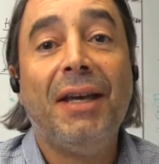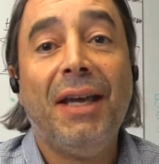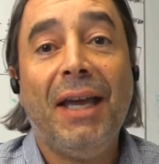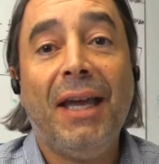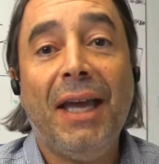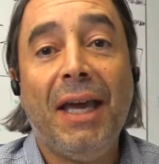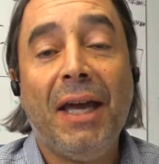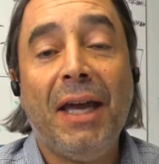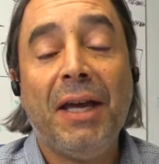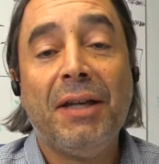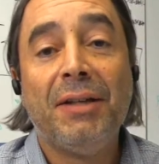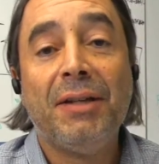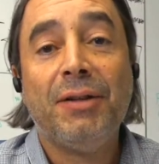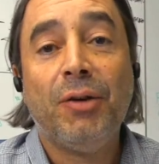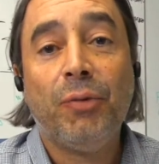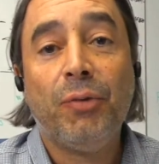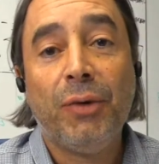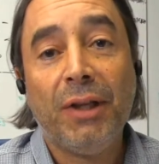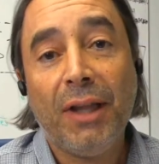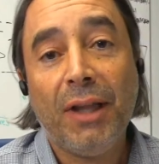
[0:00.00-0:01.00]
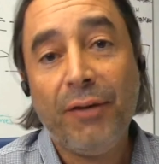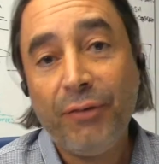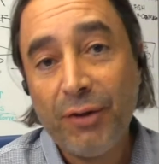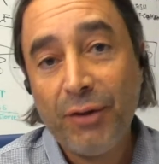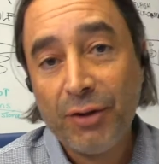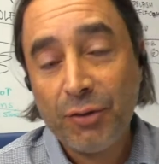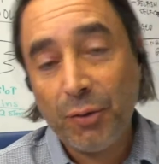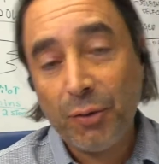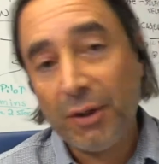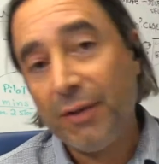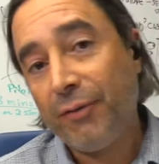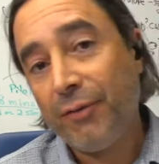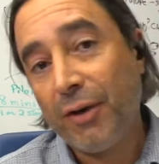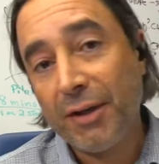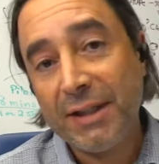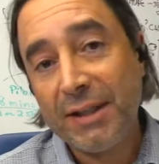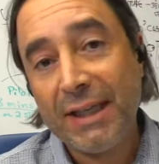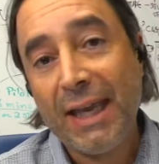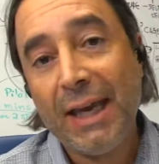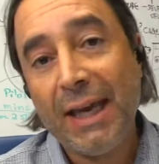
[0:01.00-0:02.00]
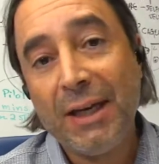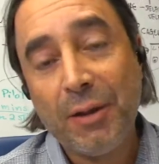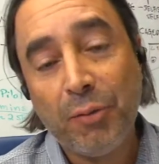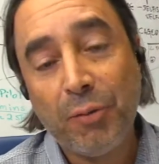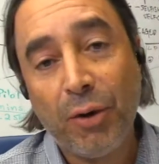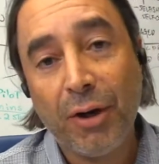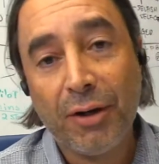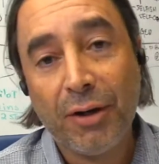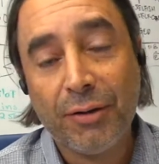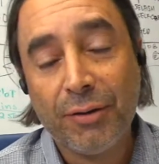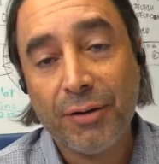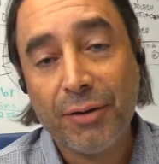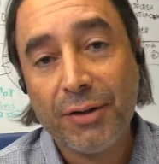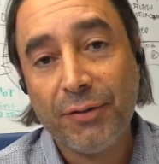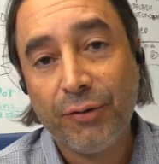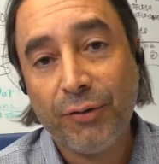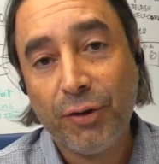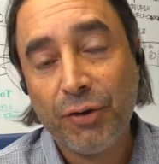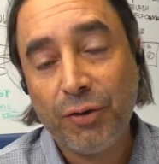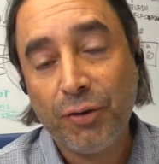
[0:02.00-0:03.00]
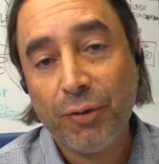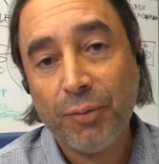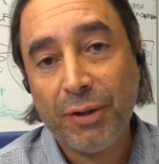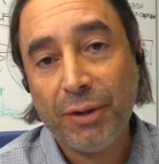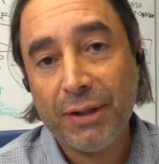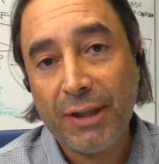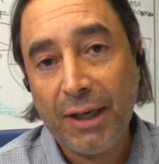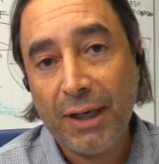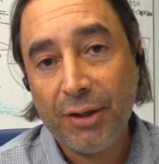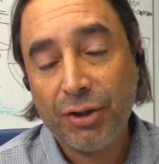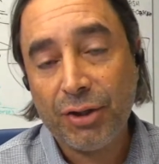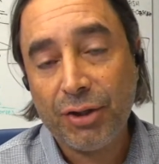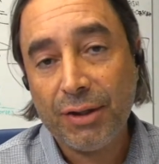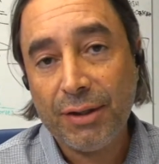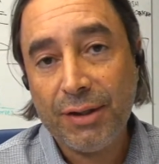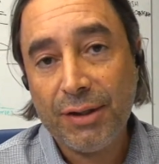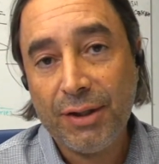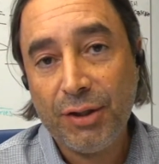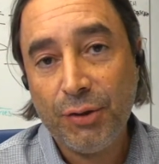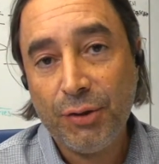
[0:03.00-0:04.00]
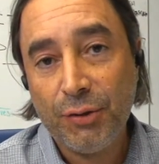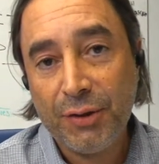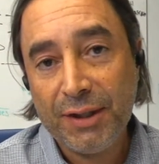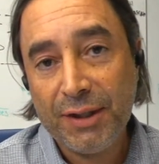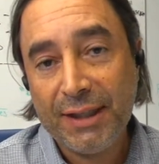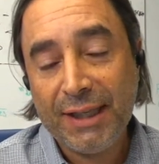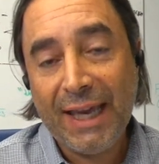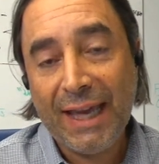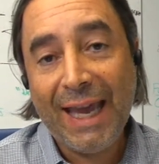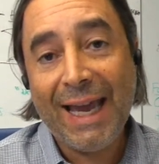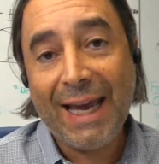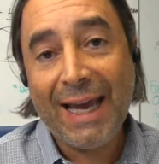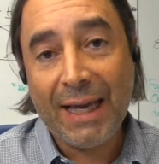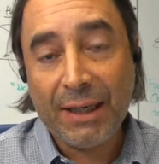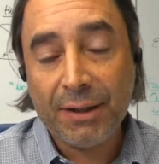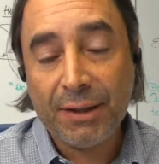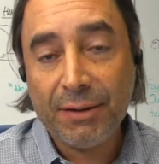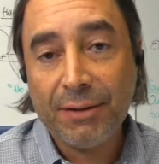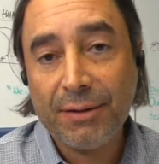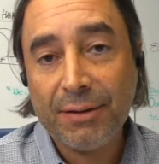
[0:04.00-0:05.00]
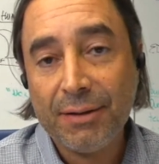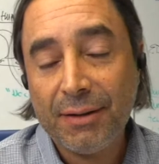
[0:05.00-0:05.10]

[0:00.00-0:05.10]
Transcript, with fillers: and we leveraged one of our scanning partners, Virtual Productions, to scan